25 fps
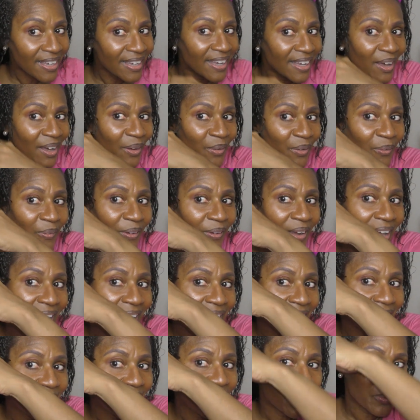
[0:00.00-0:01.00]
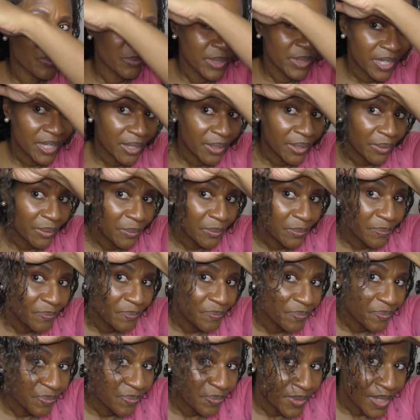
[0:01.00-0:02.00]
All right, here we go.
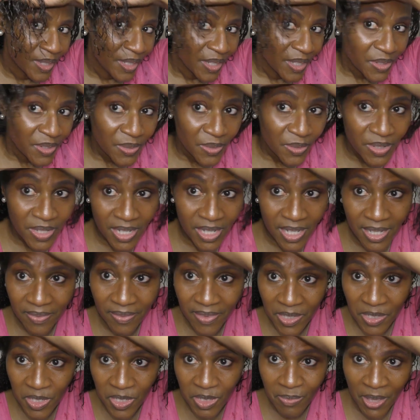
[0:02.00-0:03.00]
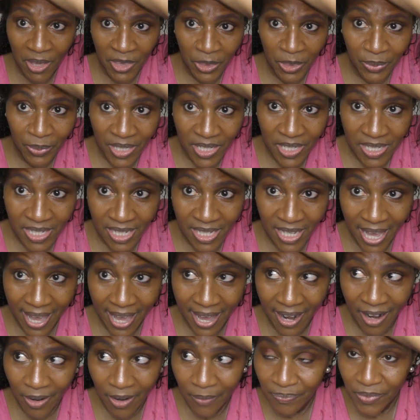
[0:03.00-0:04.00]
So see, this is my 3C
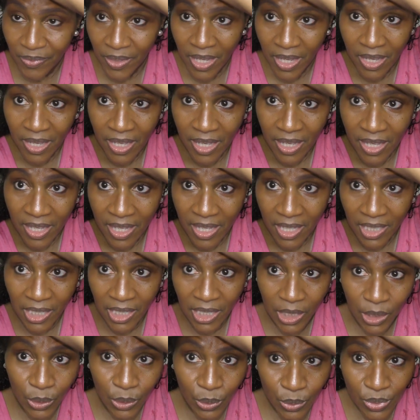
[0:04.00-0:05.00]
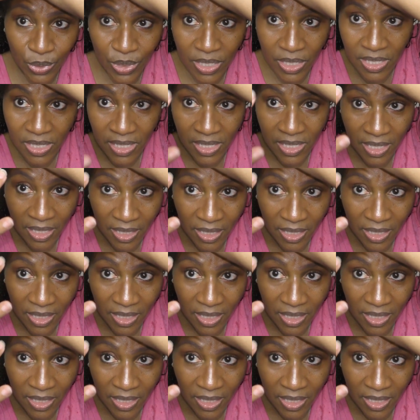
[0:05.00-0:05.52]
hair. Loose.